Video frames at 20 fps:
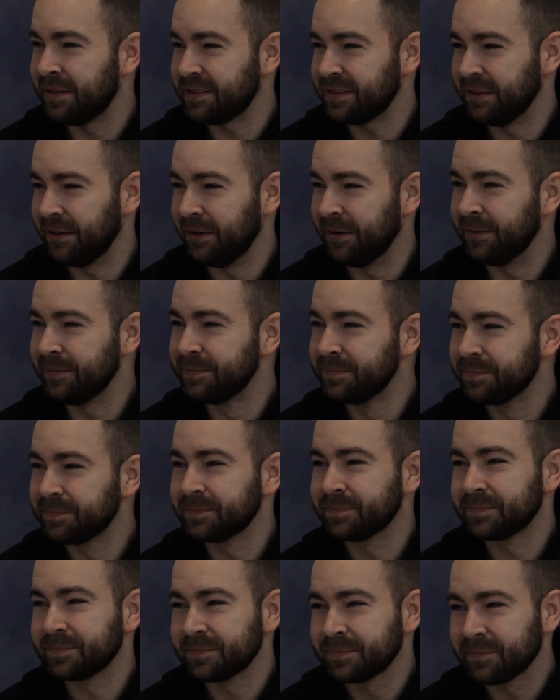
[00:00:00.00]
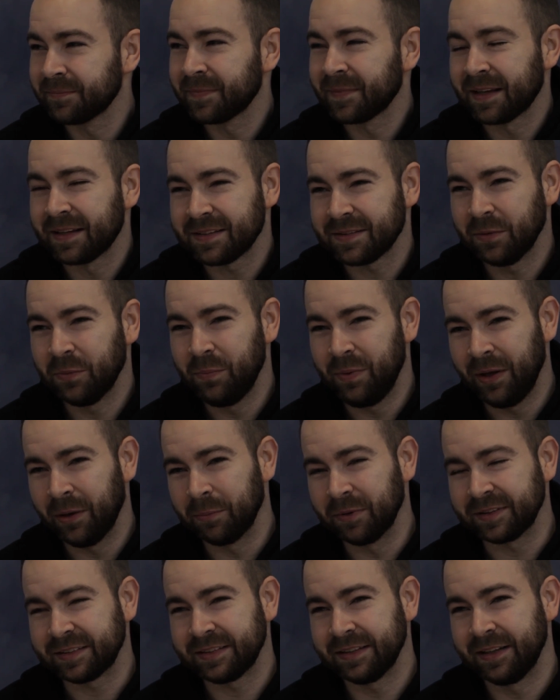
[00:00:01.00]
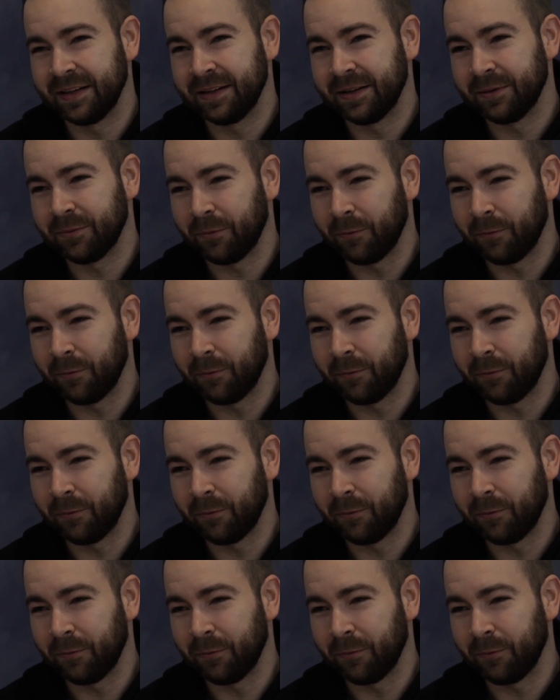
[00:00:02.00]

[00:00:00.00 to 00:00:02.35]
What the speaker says: So be able to